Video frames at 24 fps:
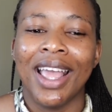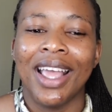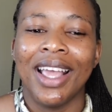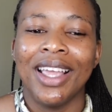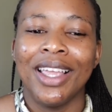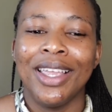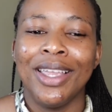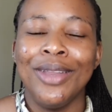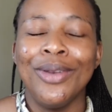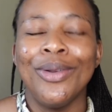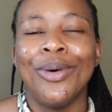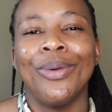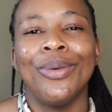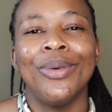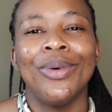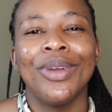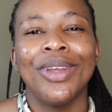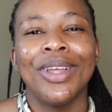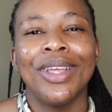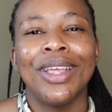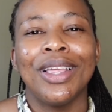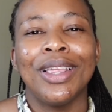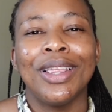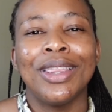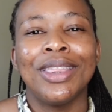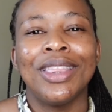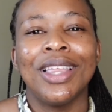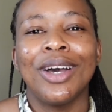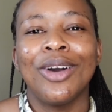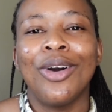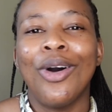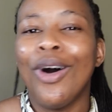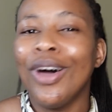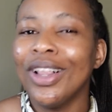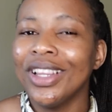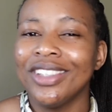you know, the
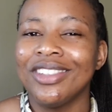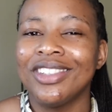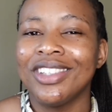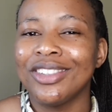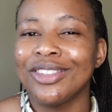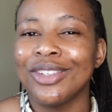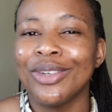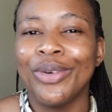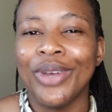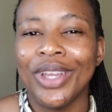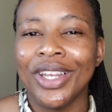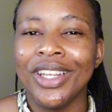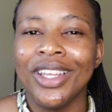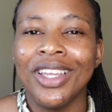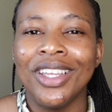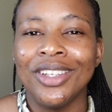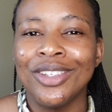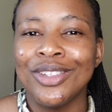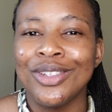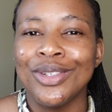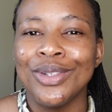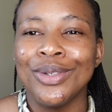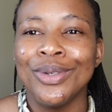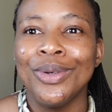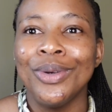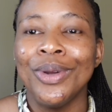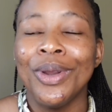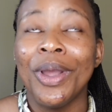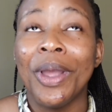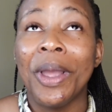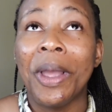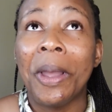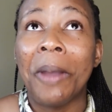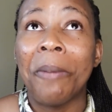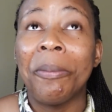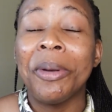college that you're going into,
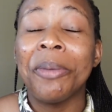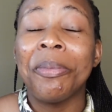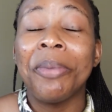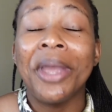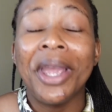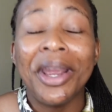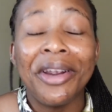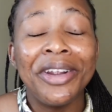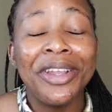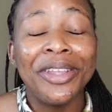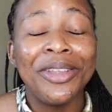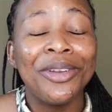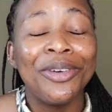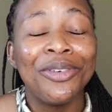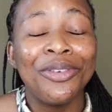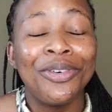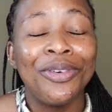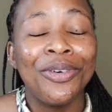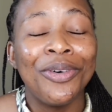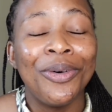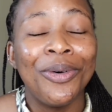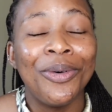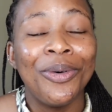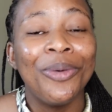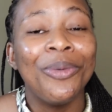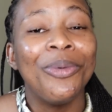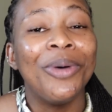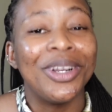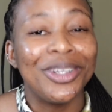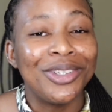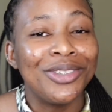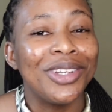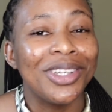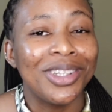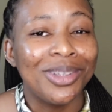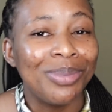preparing you for
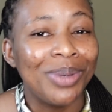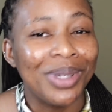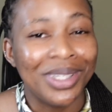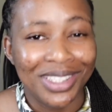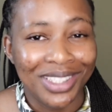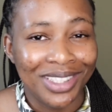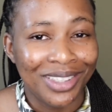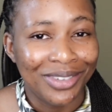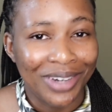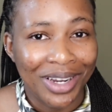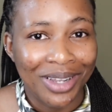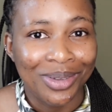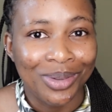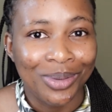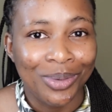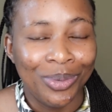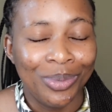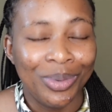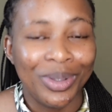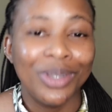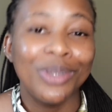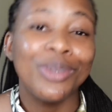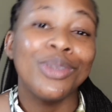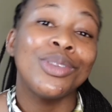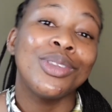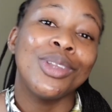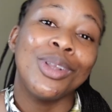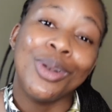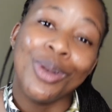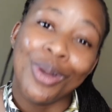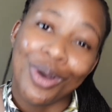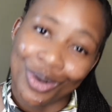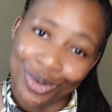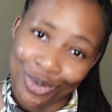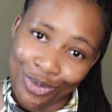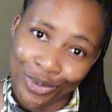what to expect in grad school, because it's a
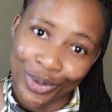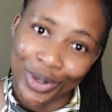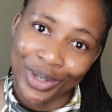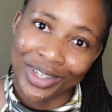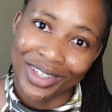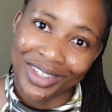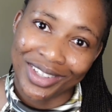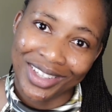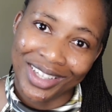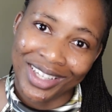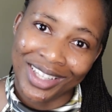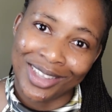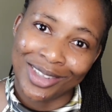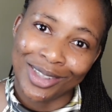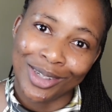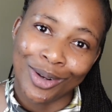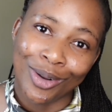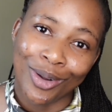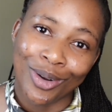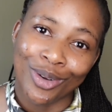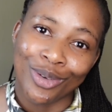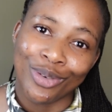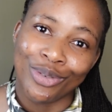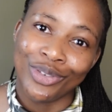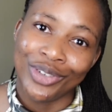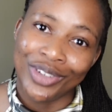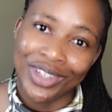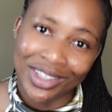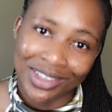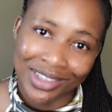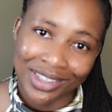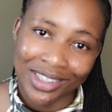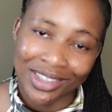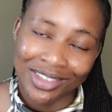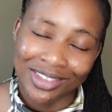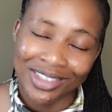lot of work. It's a lot of
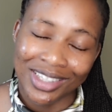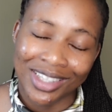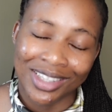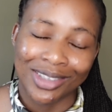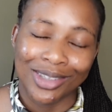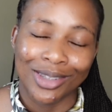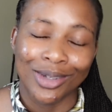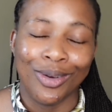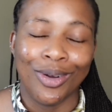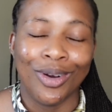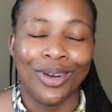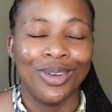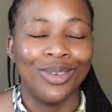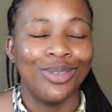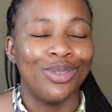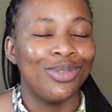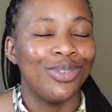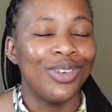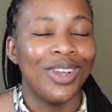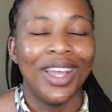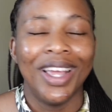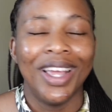research. It's a lot of